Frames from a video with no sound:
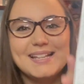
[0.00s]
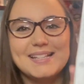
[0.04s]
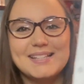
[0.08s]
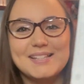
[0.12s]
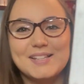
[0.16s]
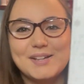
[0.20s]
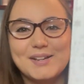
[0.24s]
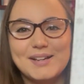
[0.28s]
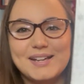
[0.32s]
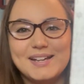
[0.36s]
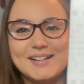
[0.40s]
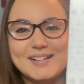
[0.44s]

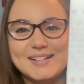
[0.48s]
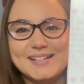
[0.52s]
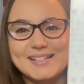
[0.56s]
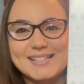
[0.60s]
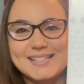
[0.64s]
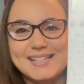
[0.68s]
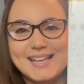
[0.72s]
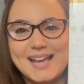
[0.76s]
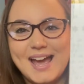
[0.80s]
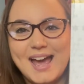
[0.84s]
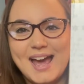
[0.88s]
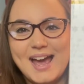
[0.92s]
so here's
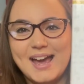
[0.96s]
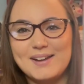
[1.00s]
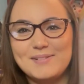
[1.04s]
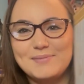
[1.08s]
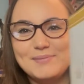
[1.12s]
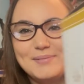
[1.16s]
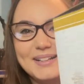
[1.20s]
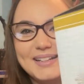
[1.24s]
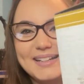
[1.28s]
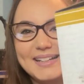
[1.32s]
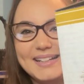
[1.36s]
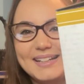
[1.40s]
the
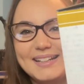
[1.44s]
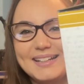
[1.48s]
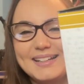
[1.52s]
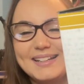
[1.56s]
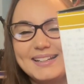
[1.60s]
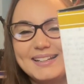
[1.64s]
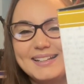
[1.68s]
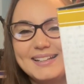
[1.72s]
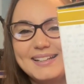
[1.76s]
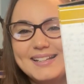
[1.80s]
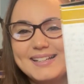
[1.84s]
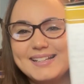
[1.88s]
Hedwig
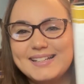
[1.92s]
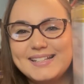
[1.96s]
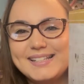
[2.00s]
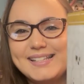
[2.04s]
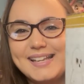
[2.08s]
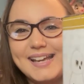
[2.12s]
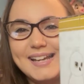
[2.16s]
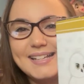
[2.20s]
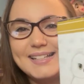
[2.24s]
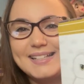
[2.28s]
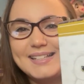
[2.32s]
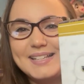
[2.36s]

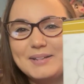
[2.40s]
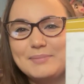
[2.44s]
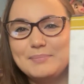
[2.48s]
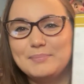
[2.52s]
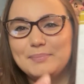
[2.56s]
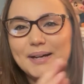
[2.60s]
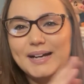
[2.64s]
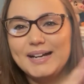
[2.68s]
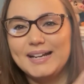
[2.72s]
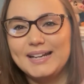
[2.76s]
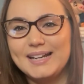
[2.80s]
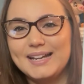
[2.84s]
Scentsy
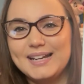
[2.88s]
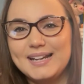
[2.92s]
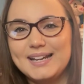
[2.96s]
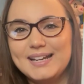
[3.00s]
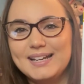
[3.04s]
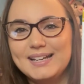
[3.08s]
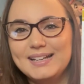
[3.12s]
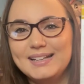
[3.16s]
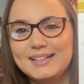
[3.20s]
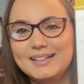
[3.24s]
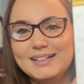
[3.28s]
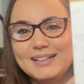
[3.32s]

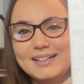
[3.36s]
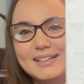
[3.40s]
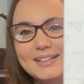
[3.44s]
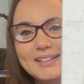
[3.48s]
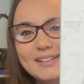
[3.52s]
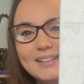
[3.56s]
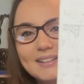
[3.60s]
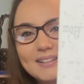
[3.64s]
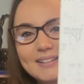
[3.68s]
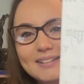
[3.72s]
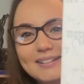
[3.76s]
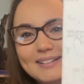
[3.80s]
Buddy.
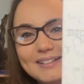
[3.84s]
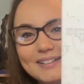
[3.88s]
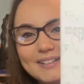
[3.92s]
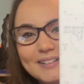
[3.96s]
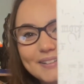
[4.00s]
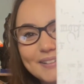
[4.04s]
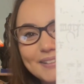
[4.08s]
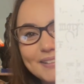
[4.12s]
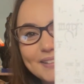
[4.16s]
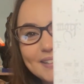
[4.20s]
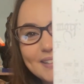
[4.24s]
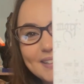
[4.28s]
Look
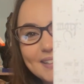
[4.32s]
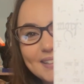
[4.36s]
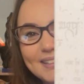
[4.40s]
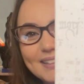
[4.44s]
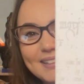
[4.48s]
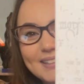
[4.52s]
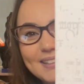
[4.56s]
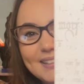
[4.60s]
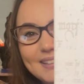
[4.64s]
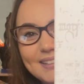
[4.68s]
at her.